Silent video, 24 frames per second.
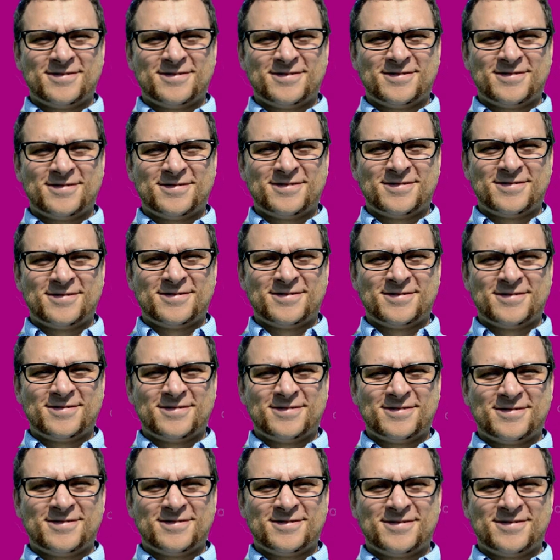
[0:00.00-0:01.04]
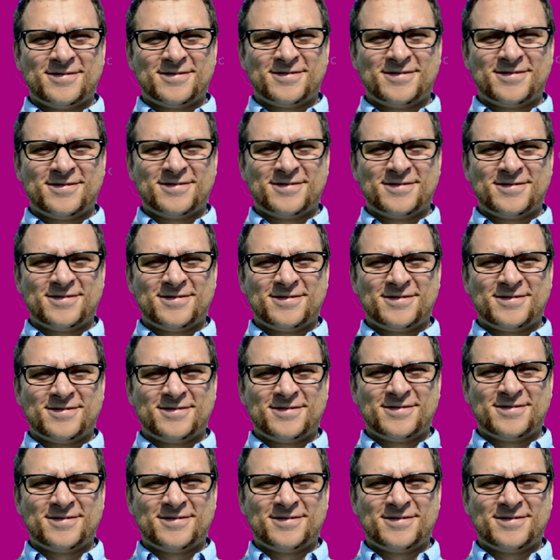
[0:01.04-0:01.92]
(no one is talking)